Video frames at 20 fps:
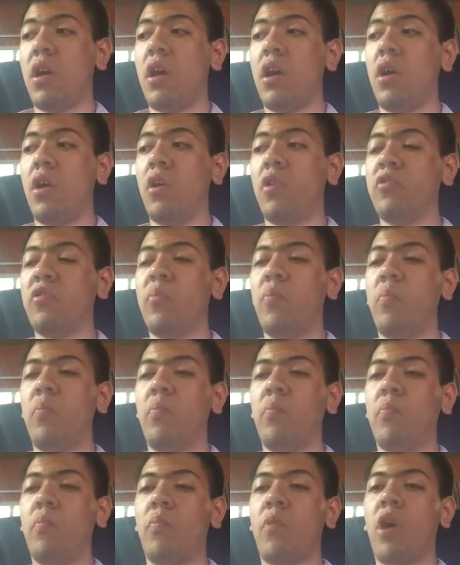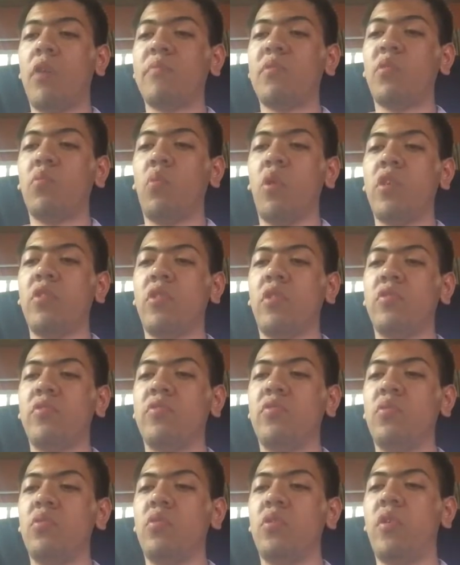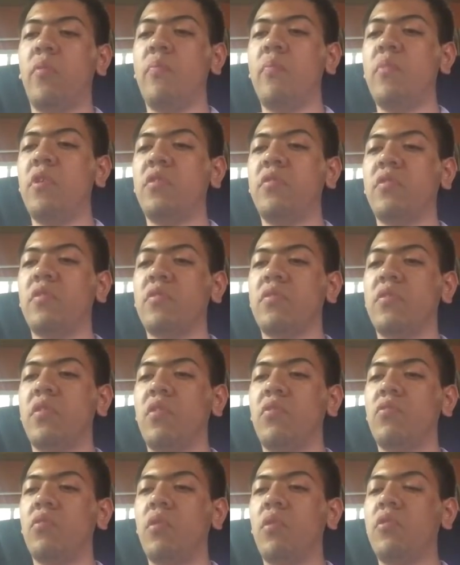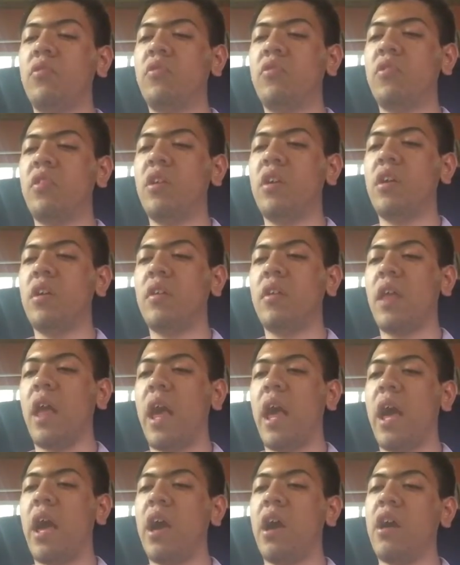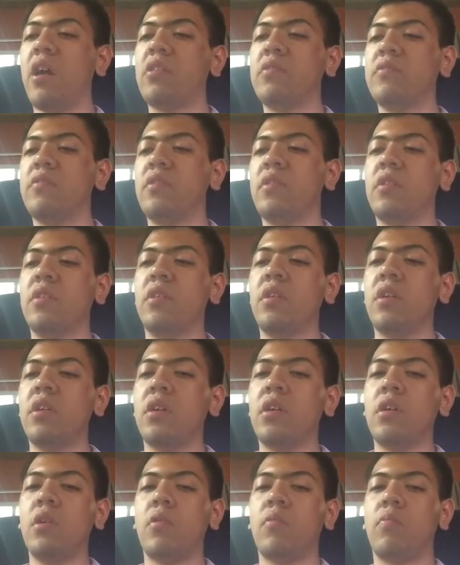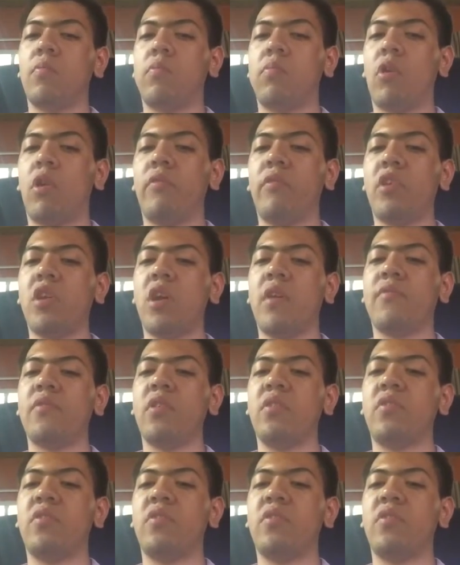Moms went on to the meeting centers and probably have the